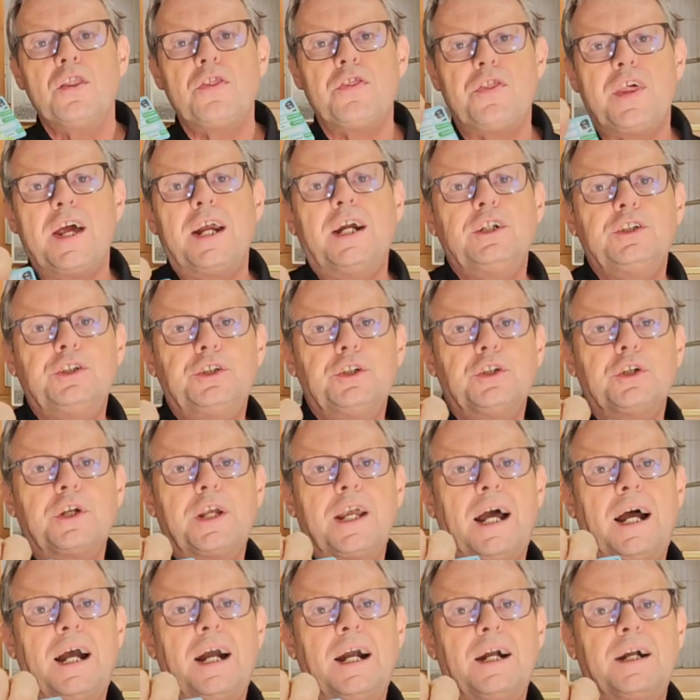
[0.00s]
there's your
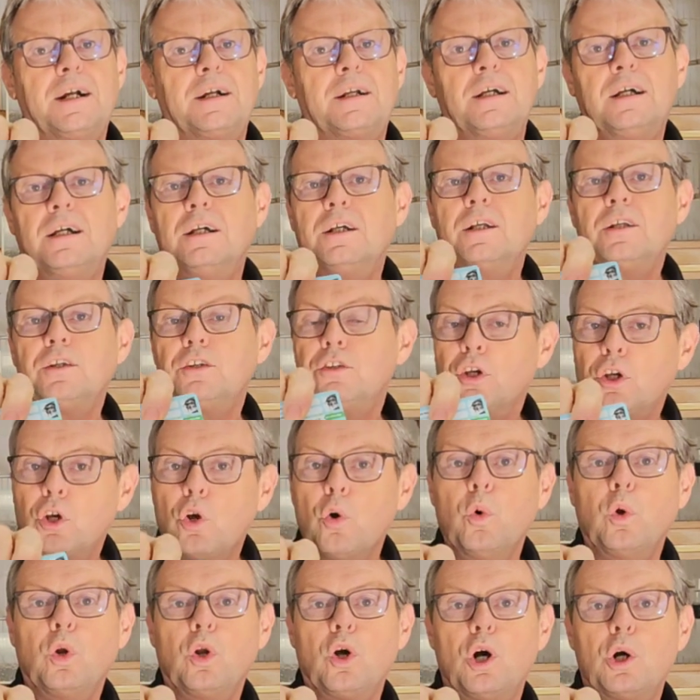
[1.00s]
card to
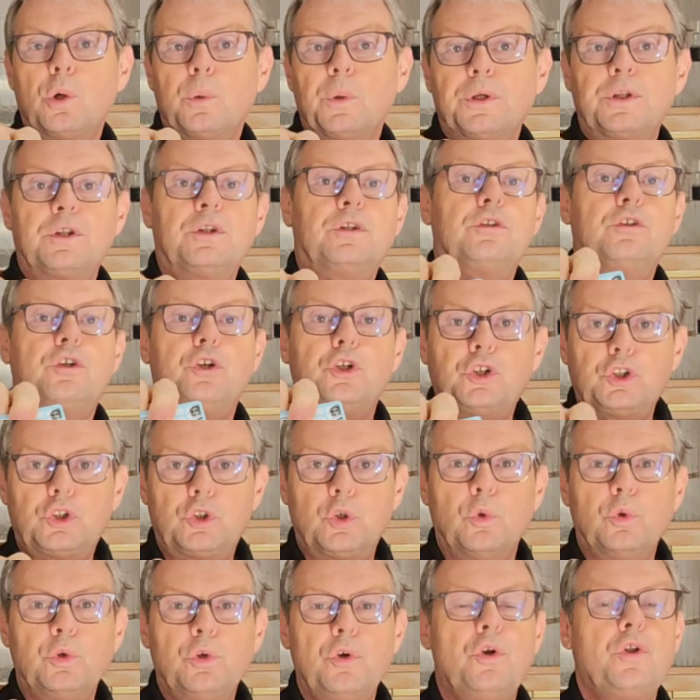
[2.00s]
go along with to
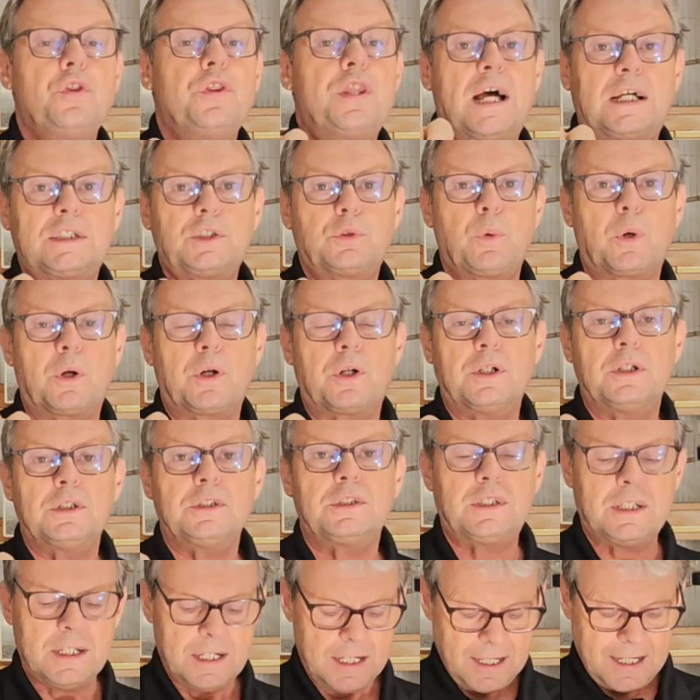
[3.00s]
show you that's what it is.